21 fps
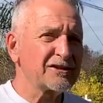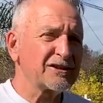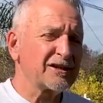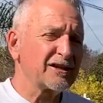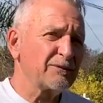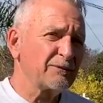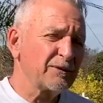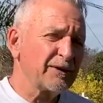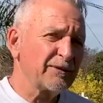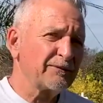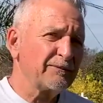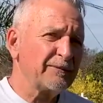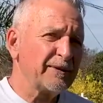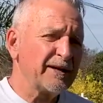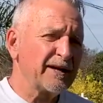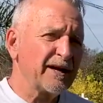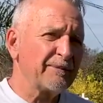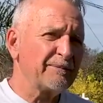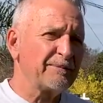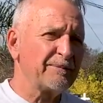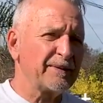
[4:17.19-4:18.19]
Uh, we've
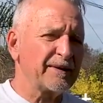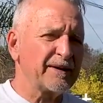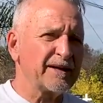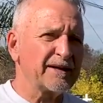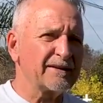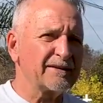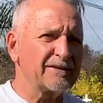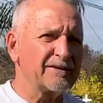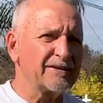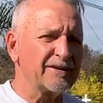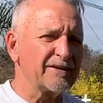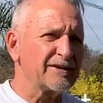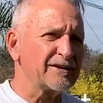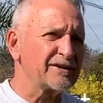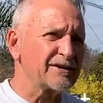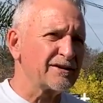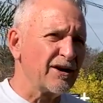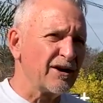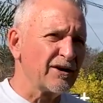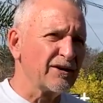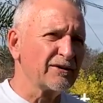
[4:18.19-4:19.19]
been up uh, to the
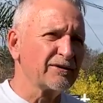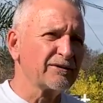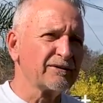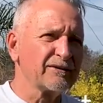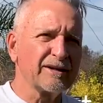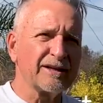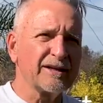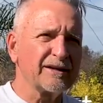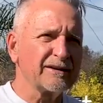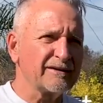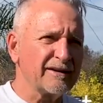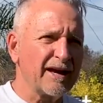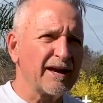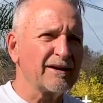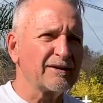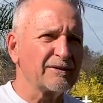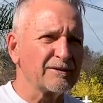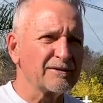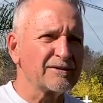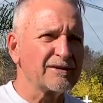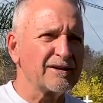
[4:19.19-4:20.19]
snow and it
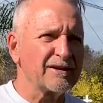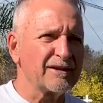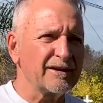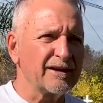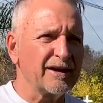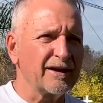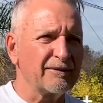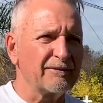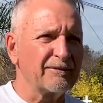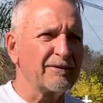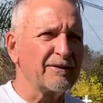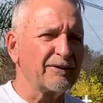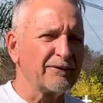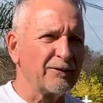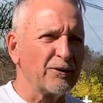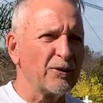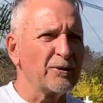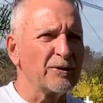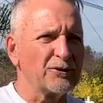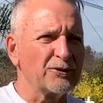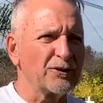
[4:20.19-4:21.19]
handles the, uh, the
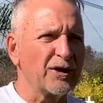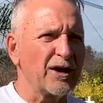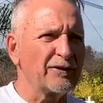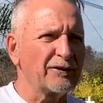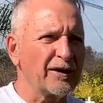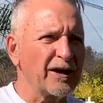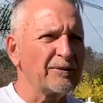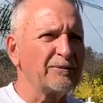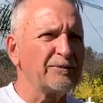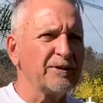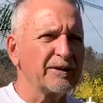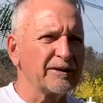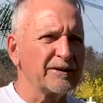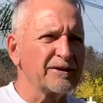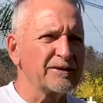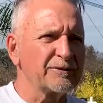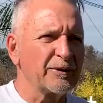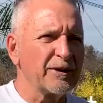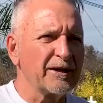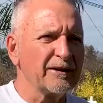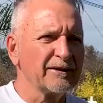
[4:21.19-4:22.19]
four-wheel drive
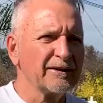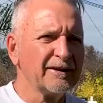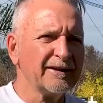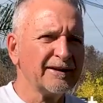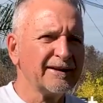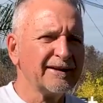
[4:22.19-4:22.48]
capabilities well.